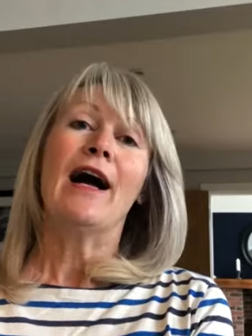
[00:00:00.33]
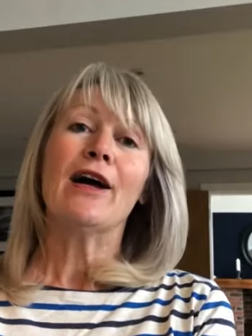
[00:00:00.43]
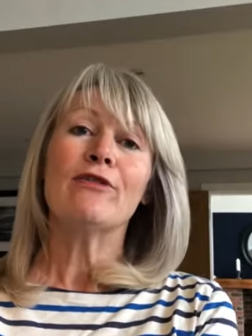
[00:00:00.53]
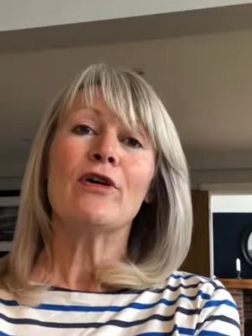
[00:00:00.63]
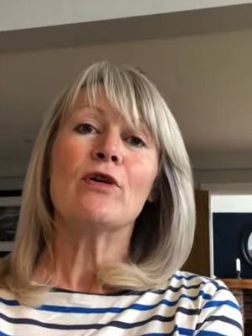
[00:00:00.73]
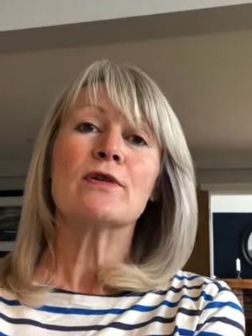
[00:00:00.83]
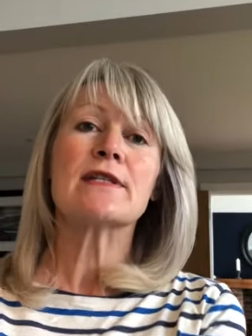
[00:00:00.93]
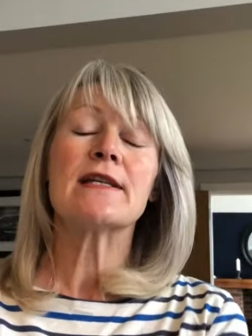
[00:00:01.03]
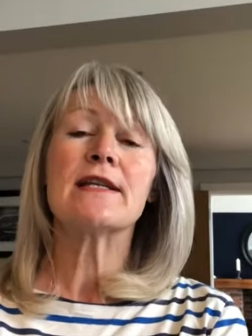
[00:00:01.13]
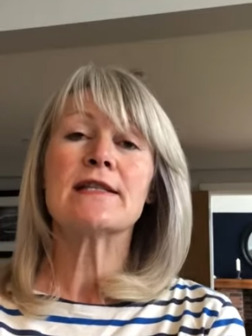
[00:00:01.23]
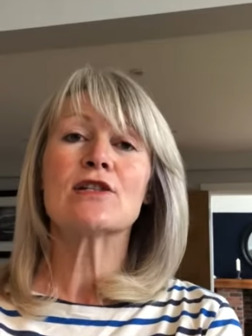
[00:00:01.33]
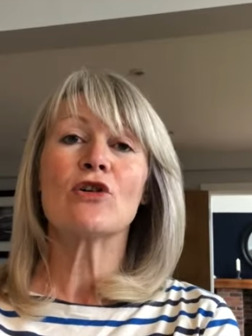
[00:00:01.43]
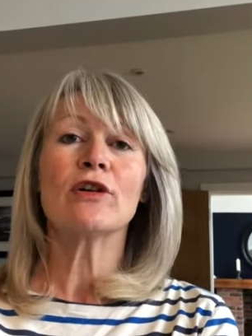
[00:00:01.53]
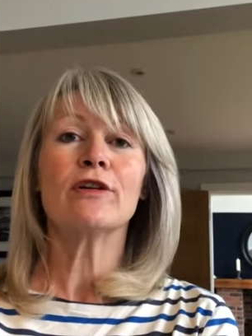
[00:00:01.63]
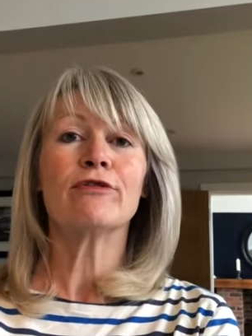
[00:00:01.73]
Hi folks, it's
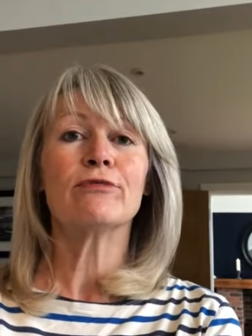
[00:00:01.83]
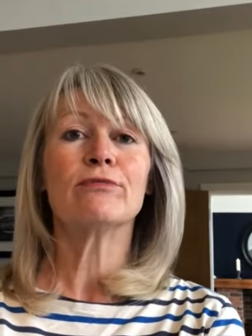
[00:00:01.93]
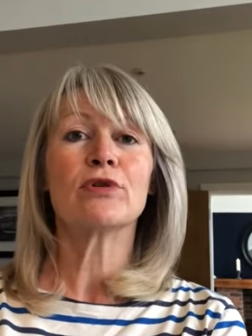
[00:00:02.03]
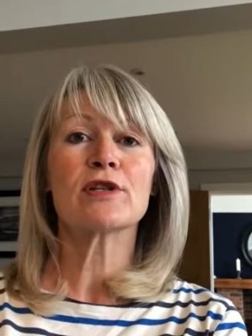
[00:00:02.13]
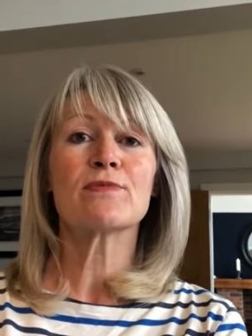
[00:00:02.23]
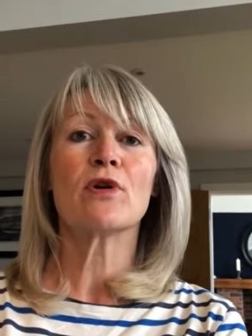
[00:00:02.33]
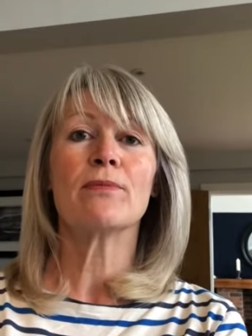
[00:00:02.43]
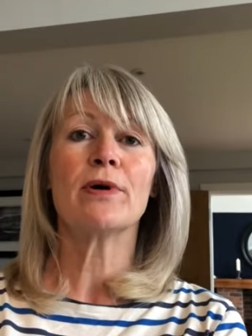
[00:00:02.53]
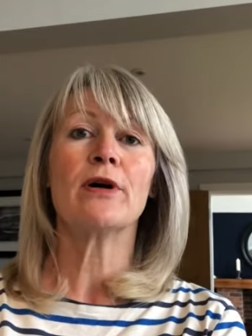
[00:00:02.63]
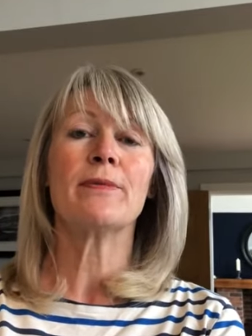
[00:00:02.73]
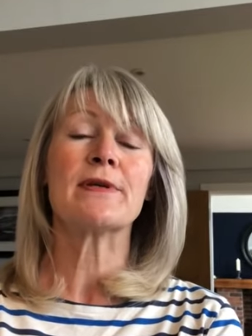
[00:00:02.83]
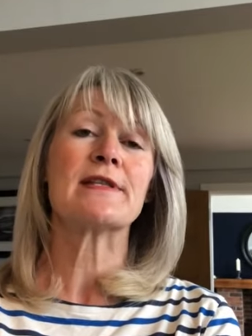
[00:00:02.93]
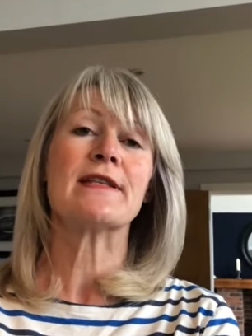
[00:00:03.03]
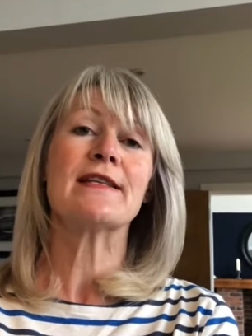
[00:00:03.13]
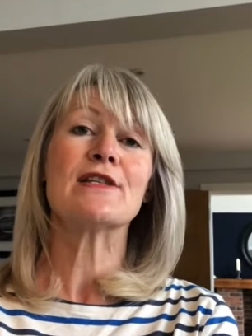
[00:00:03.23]
Donna from Prosper on
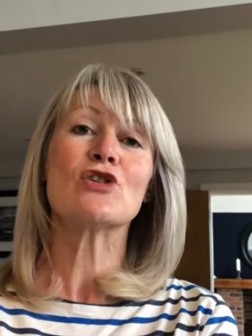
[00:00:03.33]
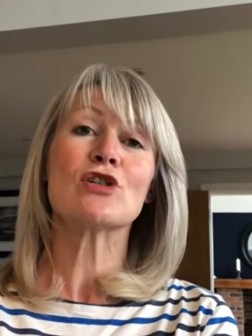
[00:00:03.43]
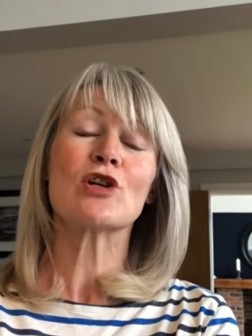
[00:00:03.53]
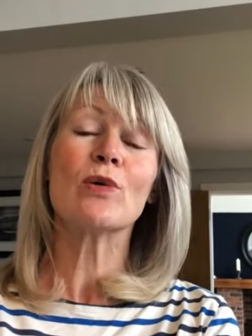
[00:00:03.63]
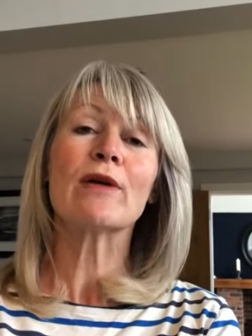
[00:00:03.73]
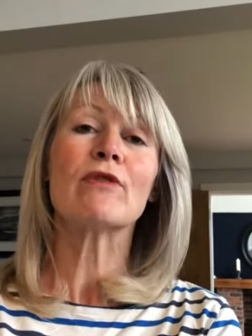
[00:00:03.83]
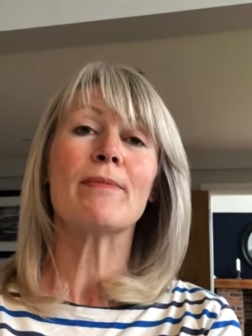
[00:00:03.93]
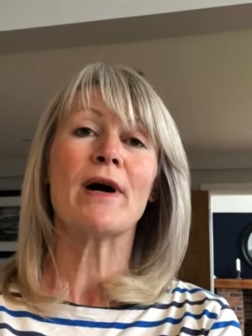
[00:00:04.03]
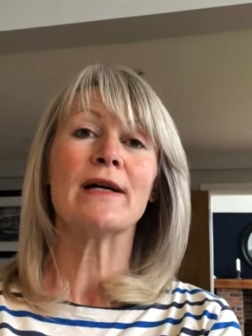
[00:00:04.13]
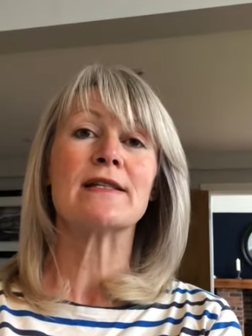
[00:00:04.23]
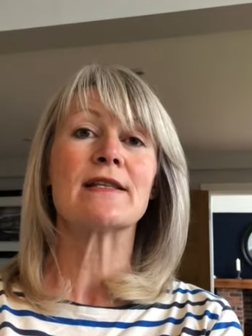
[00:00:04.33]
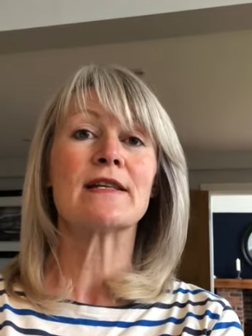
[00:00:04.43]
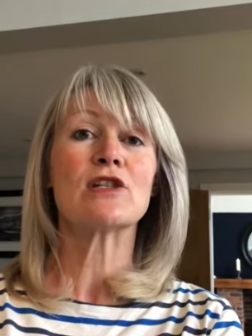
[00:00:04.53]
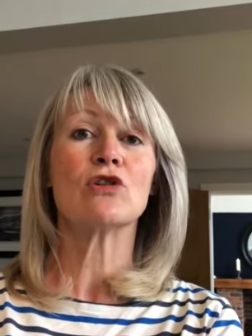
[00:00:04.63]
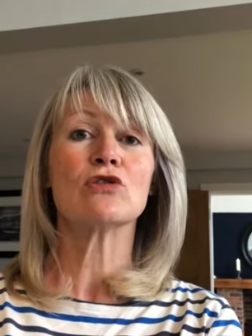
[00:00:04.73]
Purpose, and this is just a quick reminder
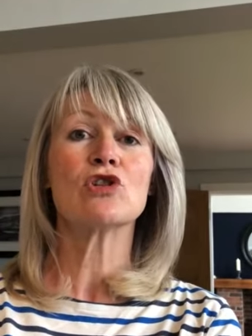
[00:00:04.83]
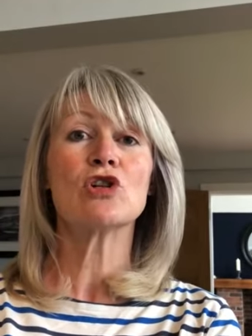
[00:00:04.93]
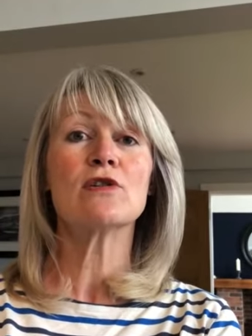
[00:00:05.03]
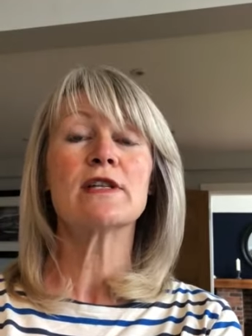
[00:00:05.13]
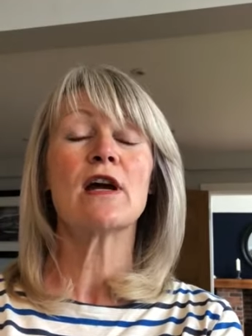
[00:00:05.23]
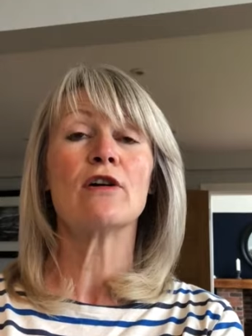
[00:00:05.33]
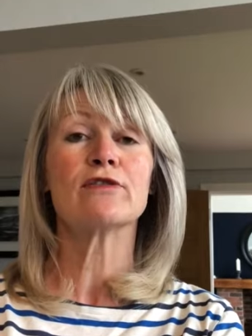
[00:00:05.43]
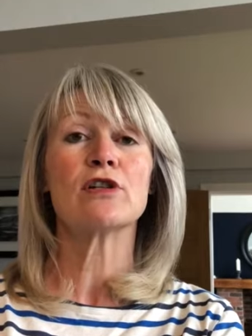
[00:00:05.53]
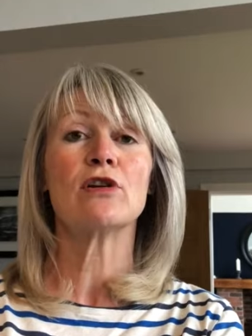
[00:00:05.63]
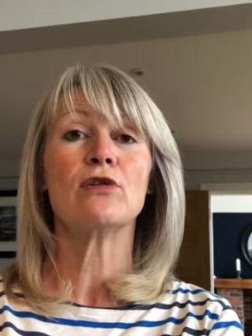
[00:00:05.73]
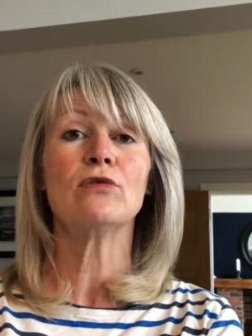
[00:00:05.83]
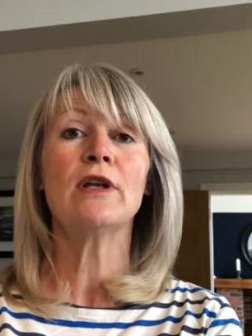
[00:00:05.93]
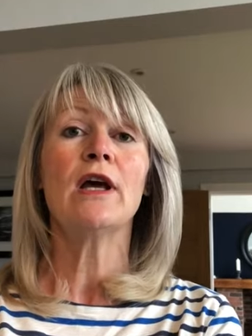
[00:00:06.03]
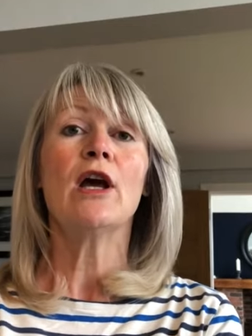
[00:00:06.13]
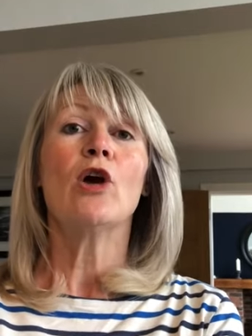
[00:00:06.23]
that on Tuesday afternoon
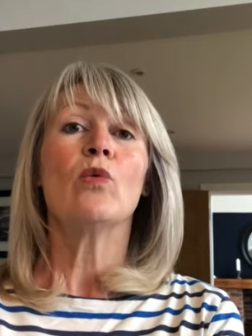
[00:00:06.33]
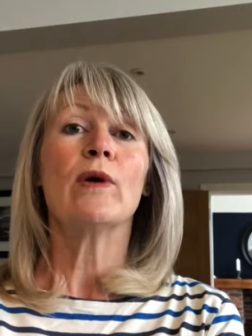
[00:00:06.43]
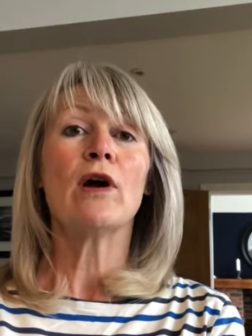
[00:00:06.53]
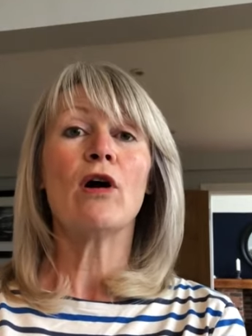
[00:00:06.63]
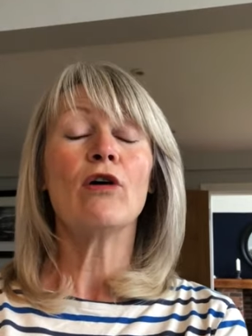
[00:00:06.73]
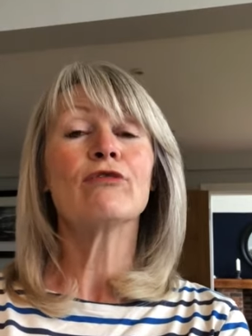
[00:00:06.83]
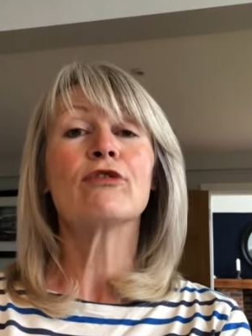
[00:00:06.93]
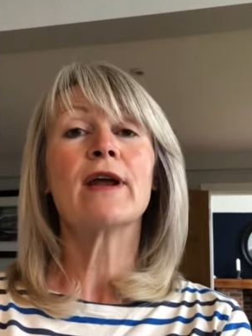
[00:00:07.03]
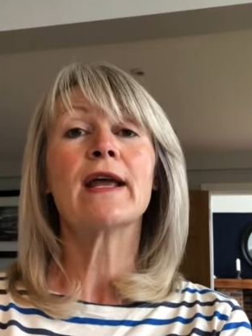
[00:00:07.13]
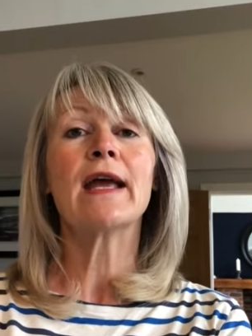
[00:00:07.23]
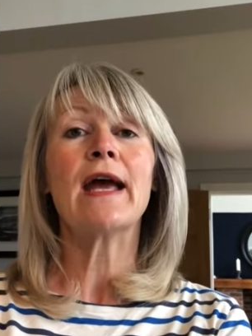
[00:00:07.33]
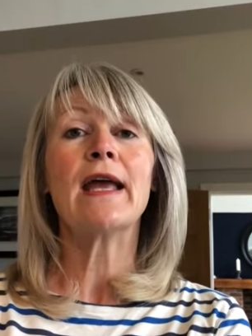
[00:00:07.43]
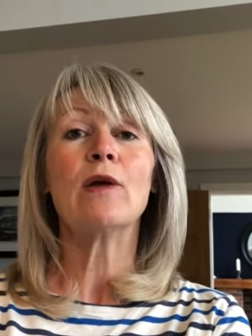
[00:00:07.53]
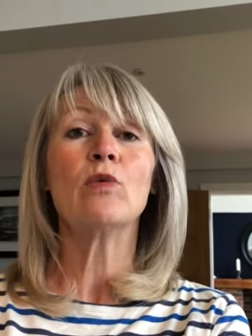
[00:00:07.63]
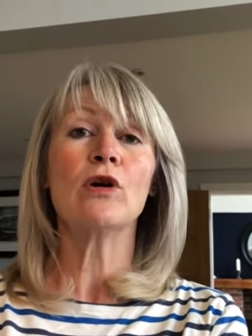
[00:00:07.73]
we are offering
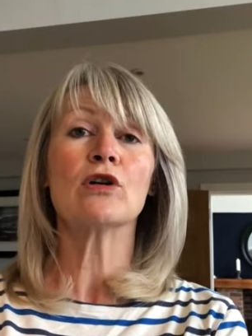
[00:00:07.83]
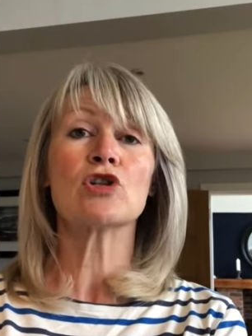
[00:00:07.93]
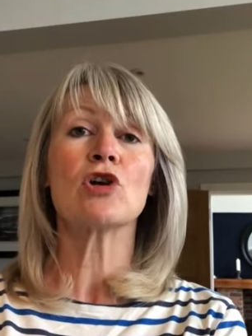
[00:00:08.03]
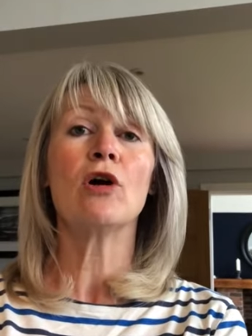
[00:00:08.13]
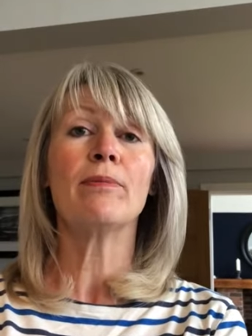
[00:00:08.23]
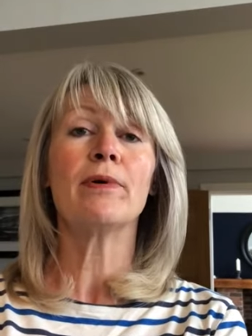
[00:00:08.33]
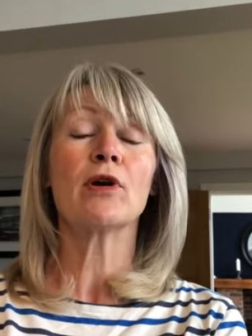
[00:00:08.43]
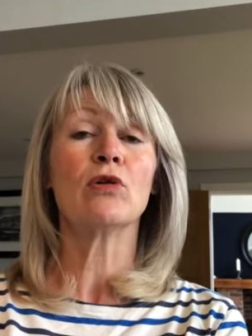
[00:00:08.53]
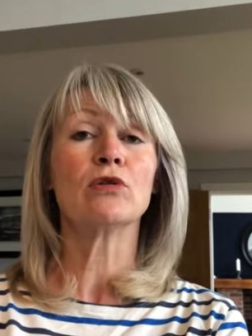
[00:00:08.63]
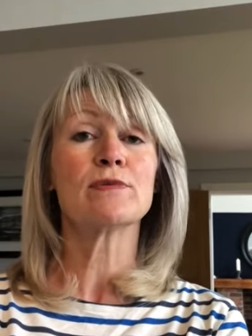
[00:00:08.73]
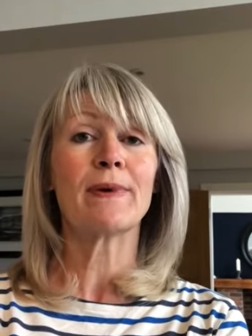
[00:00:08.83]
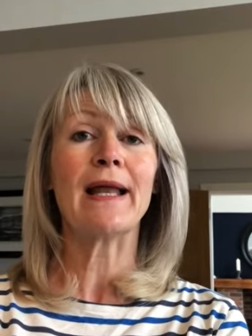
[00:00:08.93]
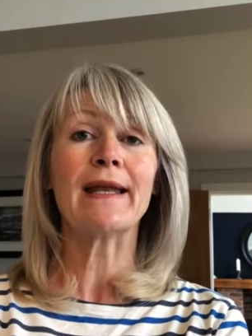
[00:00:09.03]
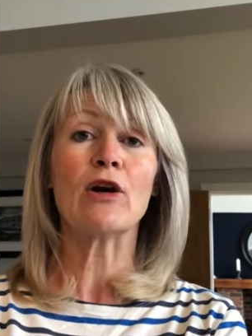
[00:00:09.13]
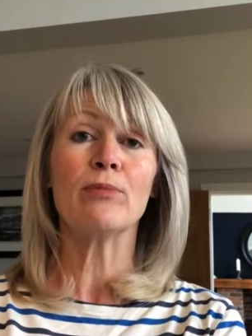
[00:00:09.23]
a workshop called
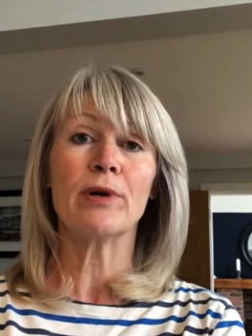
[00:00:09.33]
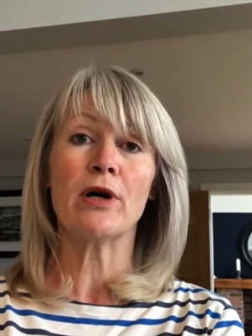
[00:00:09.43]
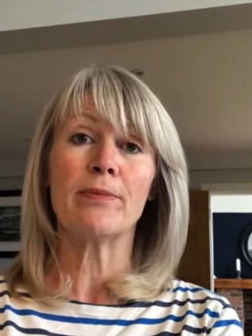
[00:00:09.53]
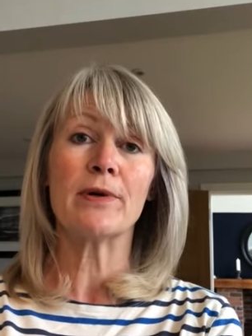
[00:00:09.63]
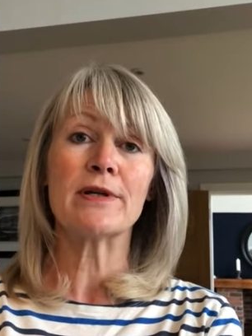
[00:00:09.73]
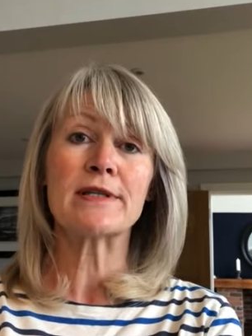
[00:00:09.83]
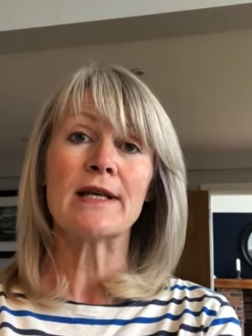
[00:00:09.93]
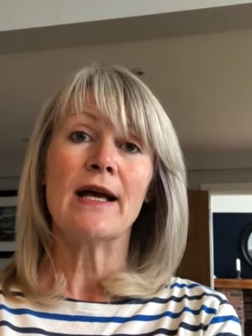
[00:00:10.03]
Planning on Purpose,